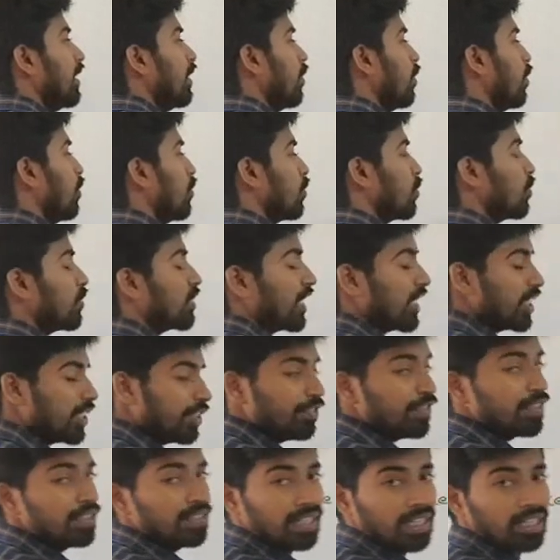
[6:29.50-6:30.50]
so such
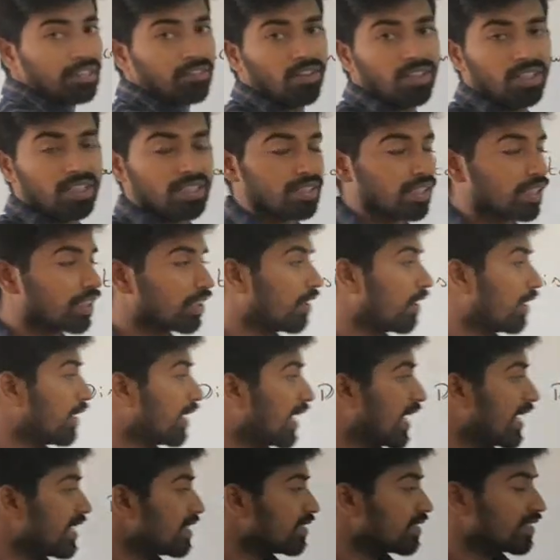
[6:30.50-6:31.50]
physical quantities are called
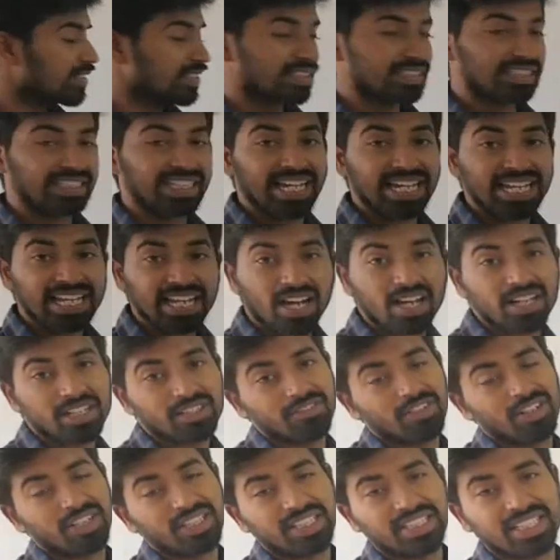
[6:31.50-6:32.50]
as scalar
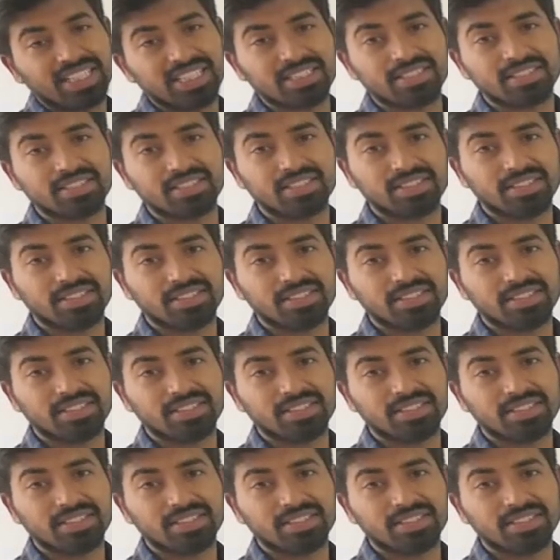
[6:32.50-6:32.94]
quantities,